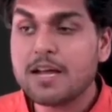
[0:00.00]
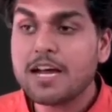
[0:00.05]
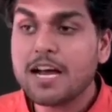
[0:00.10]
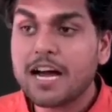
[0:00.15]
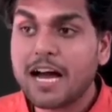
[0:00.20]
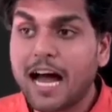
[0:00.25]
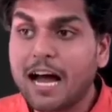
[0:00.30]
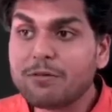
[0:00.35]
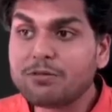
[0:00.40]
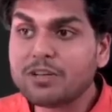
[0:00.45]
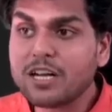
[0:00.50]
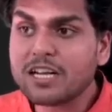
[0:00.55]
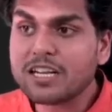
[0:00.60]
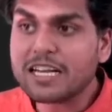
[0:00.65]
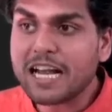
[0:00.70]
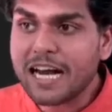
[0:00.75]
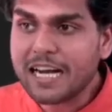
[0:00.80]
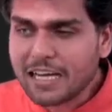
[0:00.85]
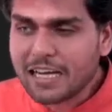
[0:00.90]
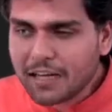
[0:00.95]
After
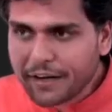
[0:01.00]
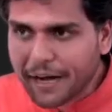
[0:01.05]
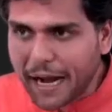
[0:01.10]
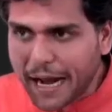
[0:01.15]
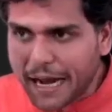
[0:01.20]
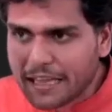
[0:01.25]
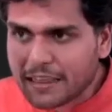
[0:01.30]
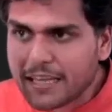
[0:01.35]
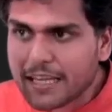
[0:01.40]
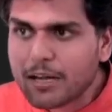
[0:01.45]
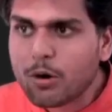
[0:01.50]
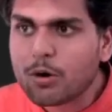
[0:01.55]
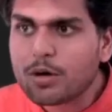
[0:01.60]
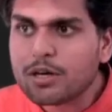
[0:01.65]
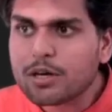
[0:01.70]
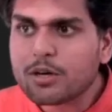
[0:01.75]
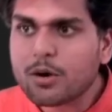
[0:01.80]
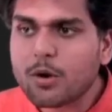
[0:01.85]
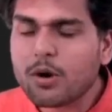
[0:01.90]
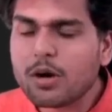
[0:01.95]
that, it ran the whole
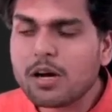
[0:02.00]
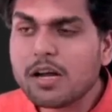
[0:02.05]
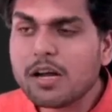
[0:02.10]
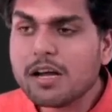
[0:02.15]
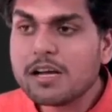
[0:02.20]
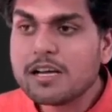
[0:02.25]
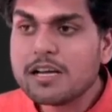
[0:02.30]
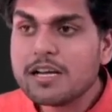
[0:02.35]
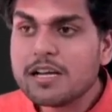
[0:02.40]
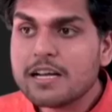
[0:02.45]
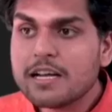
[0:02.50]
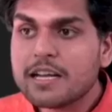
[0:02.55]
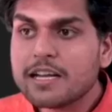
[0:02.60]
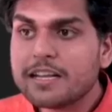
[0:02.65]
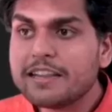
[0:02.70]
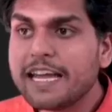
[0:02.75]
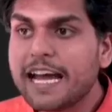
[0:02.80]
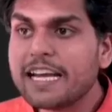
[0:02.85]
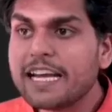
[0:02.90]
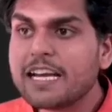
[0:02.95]
code.
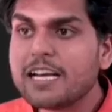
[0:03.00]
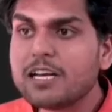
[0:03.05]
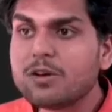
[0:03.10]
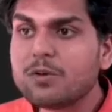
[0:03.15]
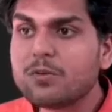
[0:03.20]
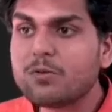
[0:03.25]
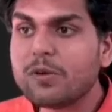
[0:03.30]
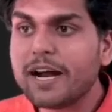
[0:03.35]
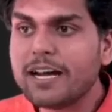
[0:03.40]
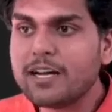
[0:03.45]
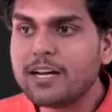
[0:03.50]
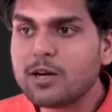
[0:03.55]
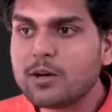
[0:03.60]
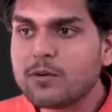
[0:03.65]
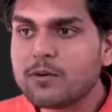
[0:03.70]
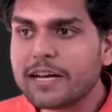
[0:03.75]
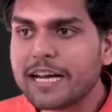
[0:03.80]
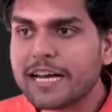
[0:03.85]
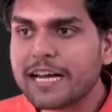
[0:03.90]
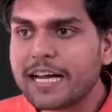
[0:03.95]
Then it went
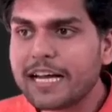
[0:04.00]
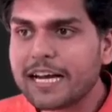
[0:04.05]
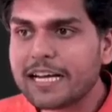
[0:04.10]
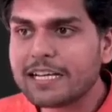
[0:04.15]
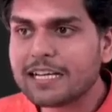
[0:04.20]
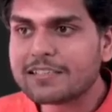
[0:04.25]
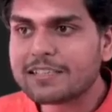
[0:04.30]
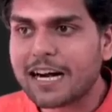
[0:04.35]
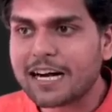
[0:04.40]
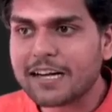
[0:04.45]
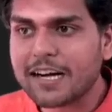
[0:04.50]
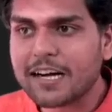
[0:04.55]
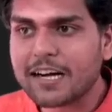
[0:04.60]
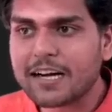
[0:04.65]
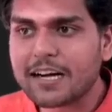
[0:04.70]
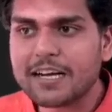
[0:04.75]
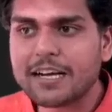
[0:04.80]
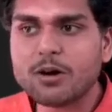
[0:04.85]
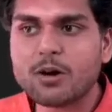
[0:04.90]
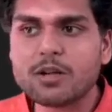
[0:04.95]
over here and started
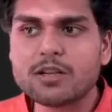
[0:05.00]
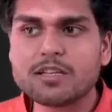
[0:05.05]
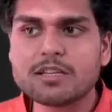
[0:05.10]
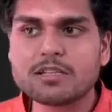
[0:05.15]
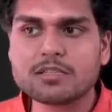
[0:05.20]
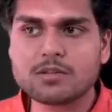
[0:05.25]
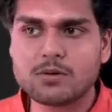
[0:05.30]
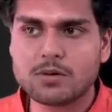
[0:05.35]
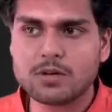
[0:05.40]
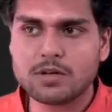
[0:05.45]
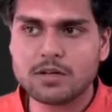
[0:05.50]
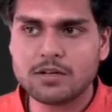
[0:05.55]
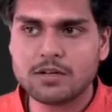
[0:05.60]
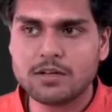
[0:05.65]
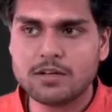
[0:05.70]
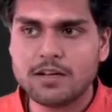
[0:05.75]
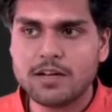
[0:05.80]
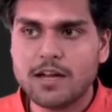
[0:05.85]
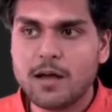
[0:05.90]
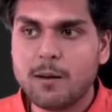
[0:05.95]
running all this code.
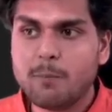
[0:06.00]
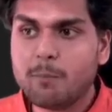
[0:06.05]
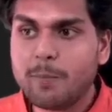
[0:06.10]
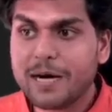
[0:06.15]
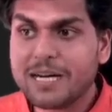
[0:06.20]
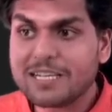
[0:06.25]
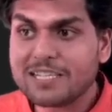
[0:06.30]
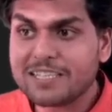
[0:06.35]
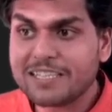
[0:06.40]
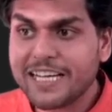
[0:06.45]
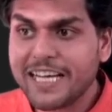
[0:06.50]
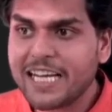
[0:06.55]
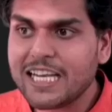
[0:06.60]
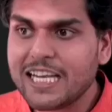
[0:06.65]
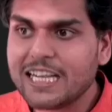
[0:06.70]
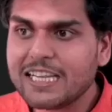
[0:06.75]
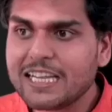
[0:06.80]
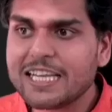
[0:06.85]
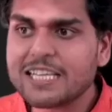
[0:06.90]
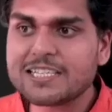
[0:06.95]
But still
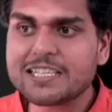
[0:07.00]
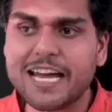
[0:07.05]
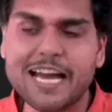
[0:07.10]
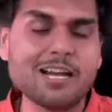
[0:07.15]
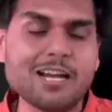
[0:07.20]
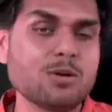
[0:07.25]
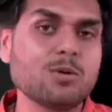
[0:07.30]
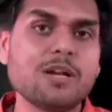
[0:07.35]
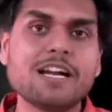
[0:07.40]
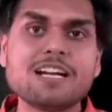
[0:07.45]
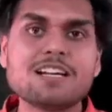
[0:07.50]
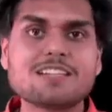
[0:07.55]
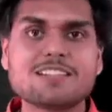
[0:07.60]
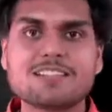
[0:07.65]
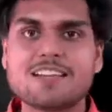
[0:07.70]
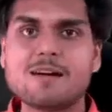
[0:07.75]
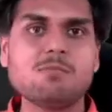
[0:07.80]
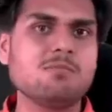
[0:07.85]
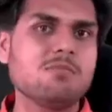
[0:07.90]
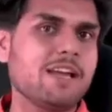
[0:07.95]
this calculate
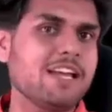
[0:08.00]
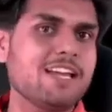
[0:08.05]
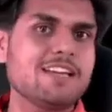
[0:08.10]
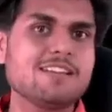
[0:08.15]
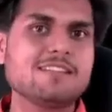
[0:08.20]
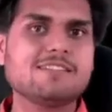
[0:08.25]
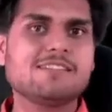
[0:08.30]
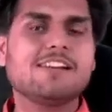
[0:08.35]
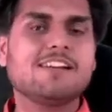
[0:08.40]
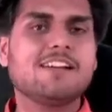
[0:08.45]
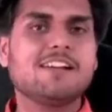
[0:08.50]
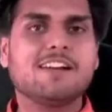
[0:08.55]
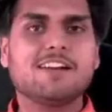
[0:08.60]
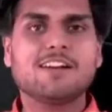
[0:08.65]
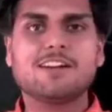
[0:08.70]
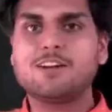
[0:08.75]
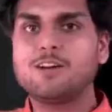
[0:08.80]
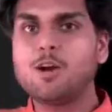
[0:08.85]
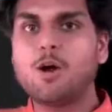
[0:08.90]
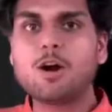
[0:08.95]
sum is
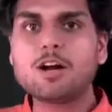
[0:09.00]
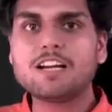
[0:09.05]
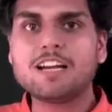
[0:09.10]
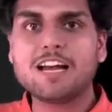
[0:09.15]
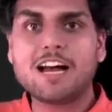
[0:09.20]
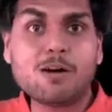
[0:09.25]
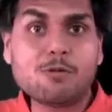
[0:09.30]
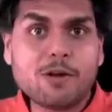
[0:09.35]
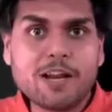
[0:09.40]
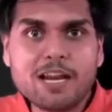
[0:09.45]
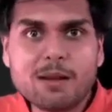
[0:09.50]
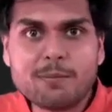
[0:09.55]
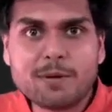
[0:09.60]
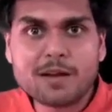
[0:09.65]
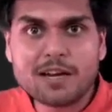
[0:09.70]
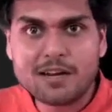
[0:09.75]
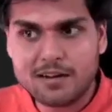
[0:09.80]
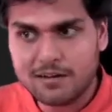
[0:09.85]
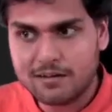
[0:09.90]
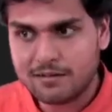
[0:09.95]
not
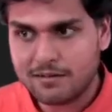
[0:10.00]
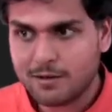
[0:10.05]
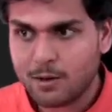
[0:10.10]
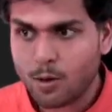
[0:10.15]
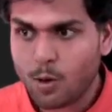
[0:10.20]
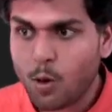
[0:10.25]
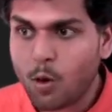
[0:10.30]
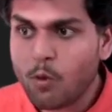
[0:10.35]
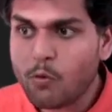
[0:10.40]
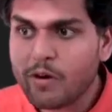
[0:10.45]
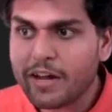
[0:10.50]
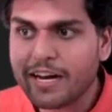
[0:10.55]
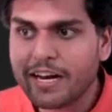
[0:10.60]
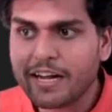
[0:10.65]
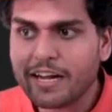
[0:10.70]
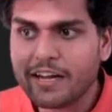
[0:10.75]
available over here,